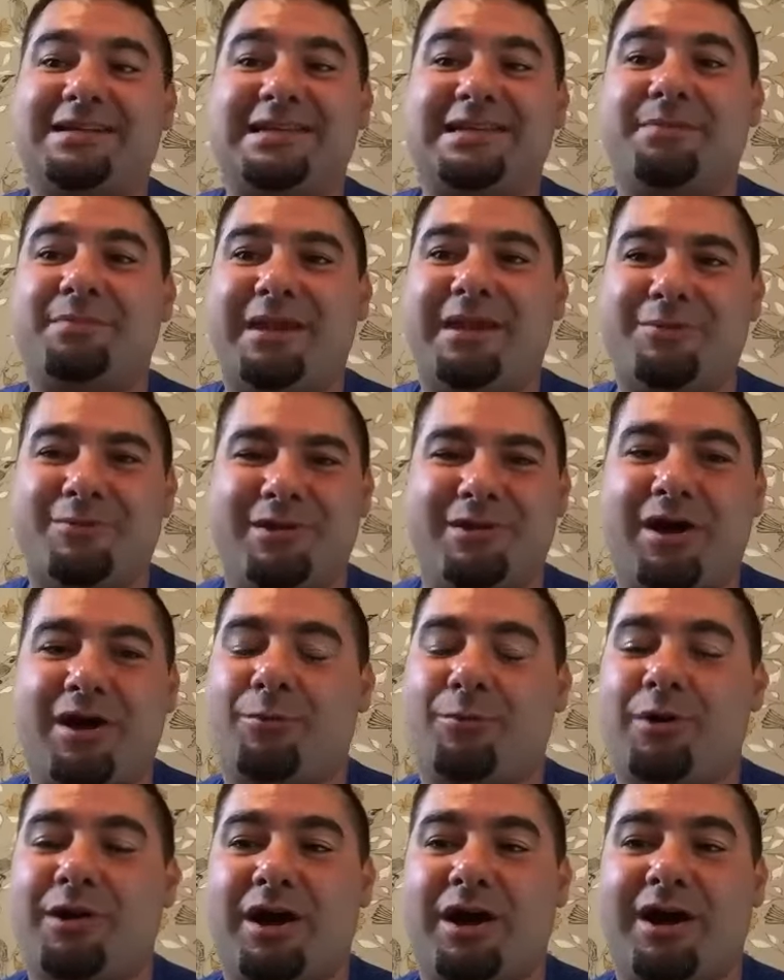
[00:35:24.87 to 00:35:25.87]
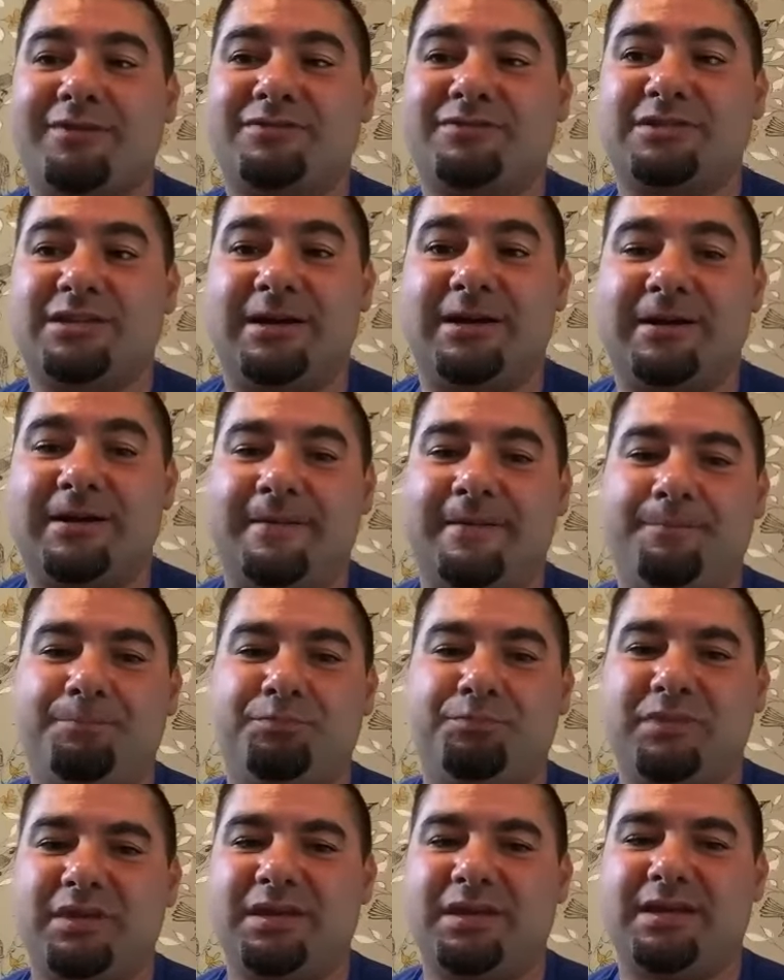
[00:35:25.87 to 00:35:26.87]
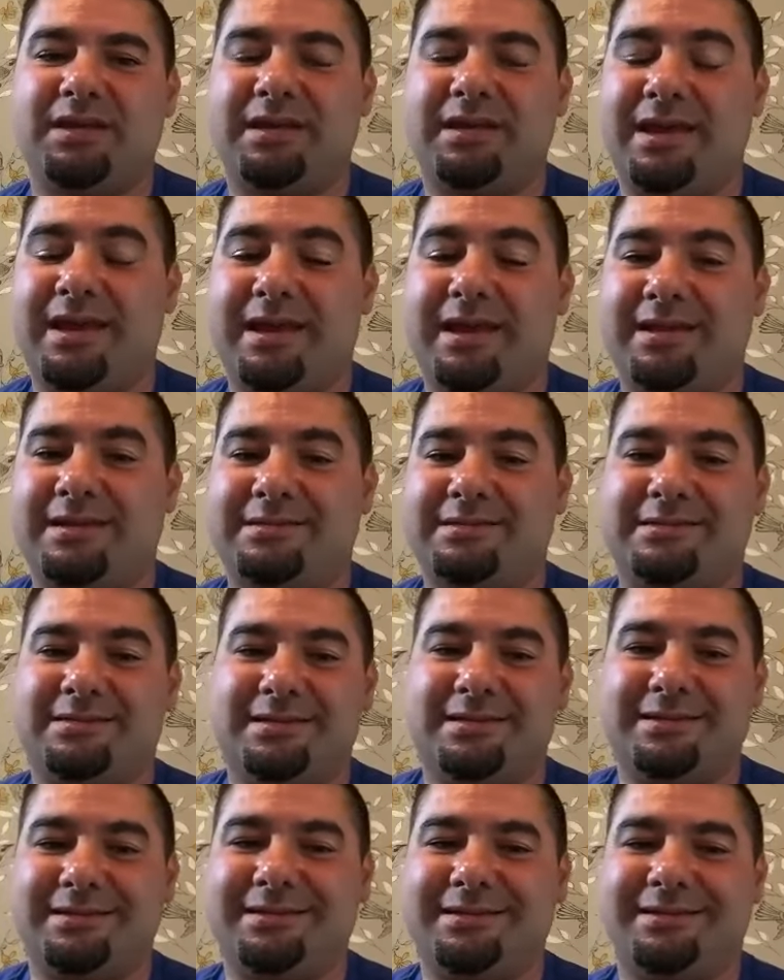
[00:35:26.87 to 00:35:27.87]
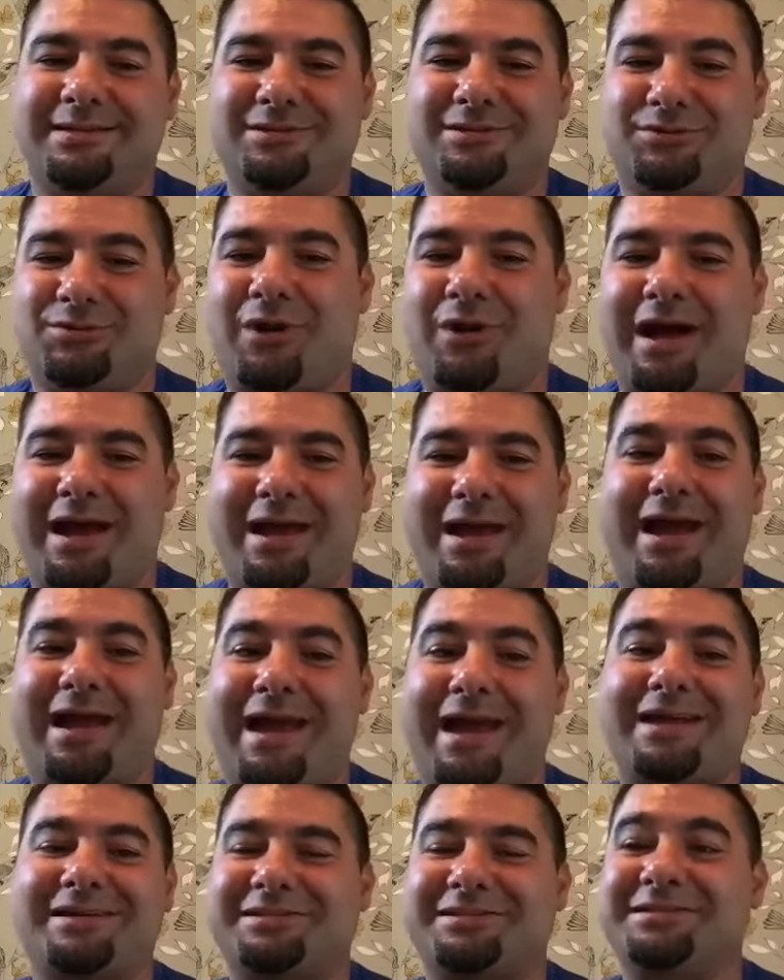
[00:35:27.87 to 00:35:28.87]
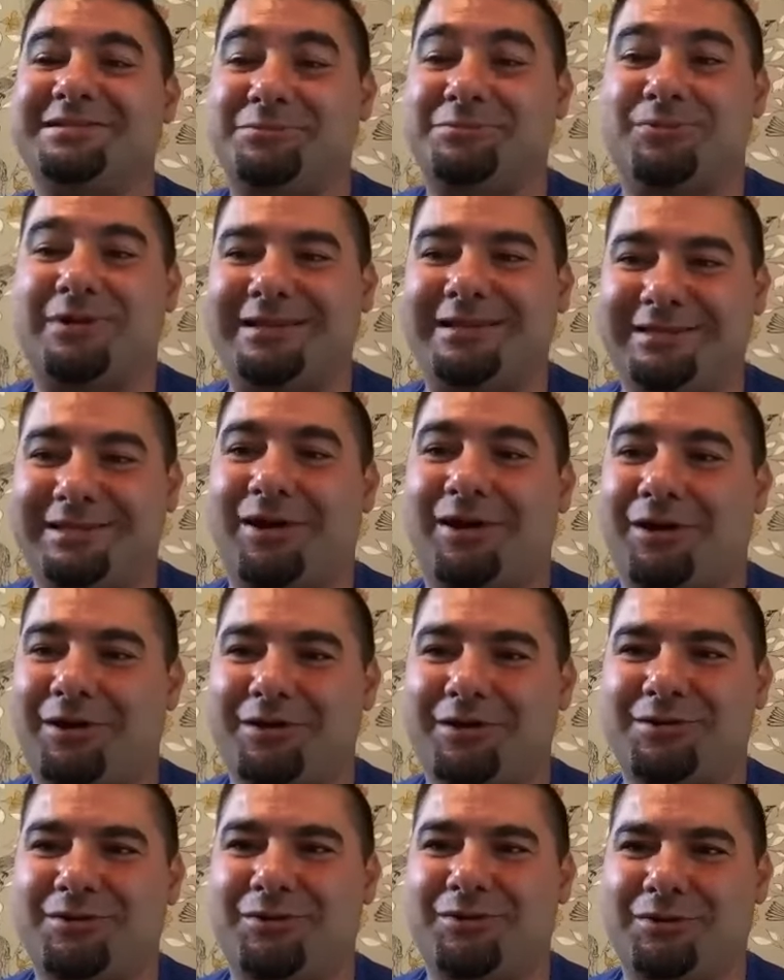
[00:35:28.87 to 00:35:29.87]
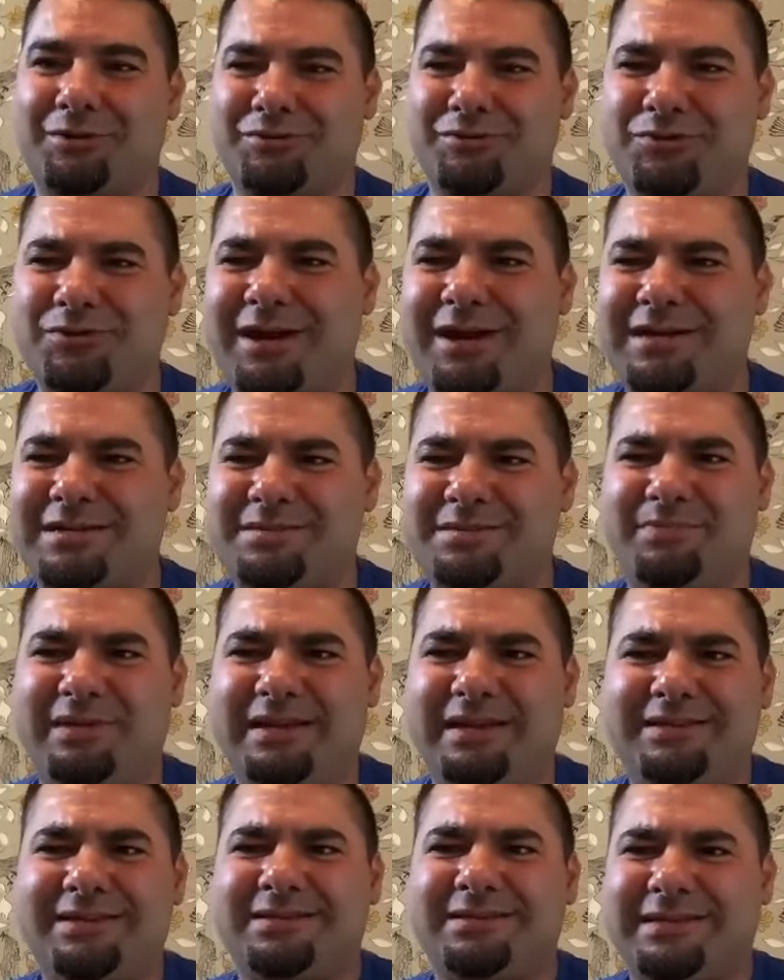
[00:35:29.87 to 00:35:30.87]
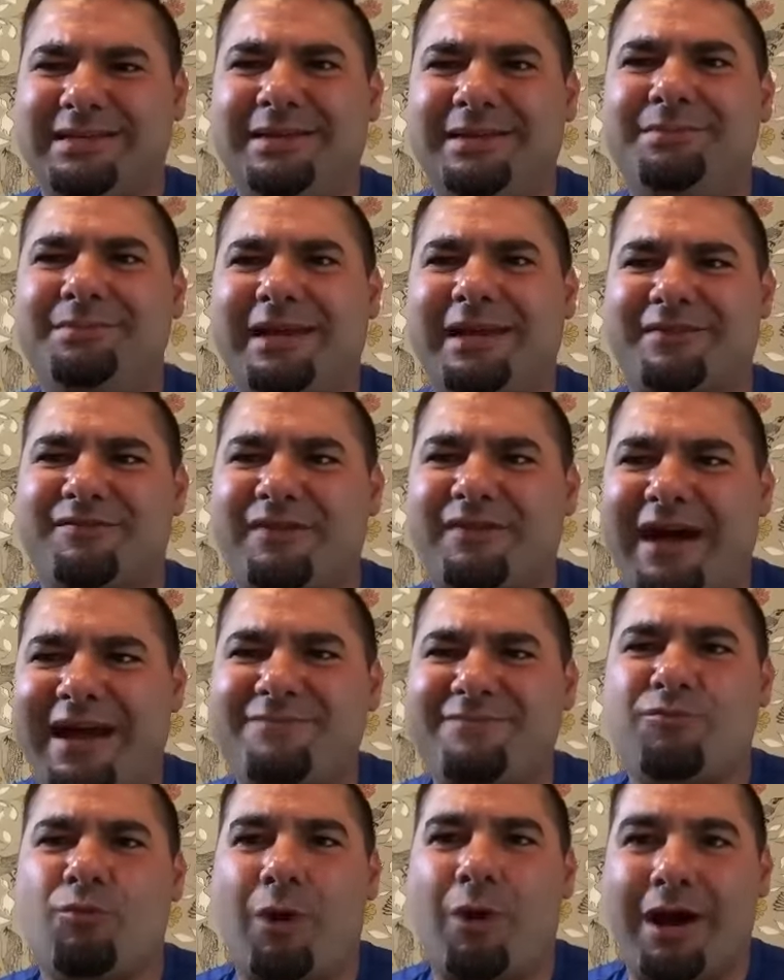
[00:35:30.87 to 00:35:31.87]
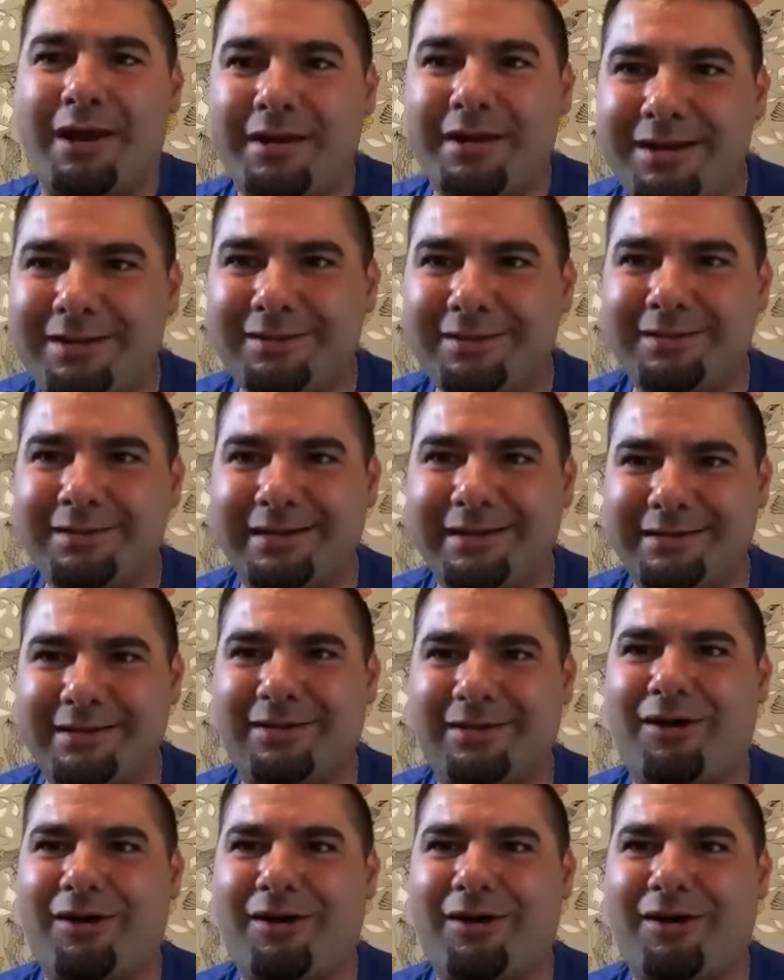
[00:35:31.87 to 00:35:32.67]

time anyone won OFSA. And so I actually read the article. You guys beat the team like 5-1 in the